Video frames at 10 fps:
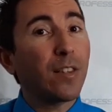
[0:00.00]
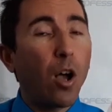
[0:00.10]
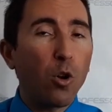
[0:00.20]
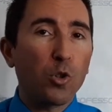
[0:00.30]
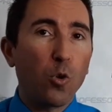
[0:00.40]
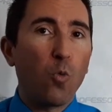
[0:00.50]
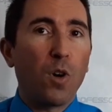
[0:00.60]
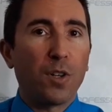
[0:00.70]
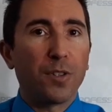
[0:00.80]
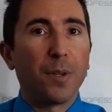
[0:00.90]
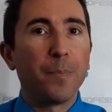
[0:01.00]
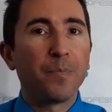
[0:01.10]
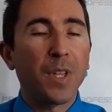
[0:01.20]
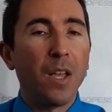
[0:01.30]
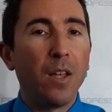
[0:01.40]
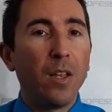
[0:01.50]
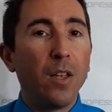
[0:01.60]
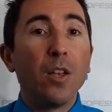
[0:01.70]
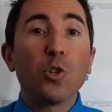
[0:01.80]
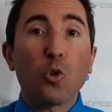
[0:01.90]
also won.
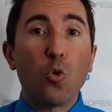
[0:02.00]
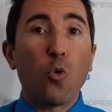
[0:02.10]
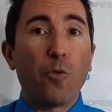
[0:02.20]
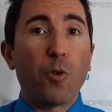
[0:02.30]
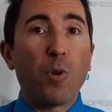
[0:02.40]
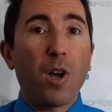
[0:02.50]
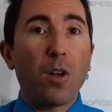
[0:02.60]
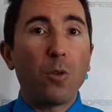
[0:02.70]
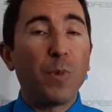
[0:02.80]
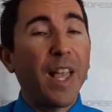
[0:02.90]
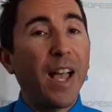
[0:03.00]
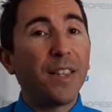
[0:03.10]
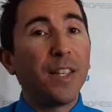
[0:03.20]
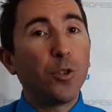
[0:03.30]
So overall, we had a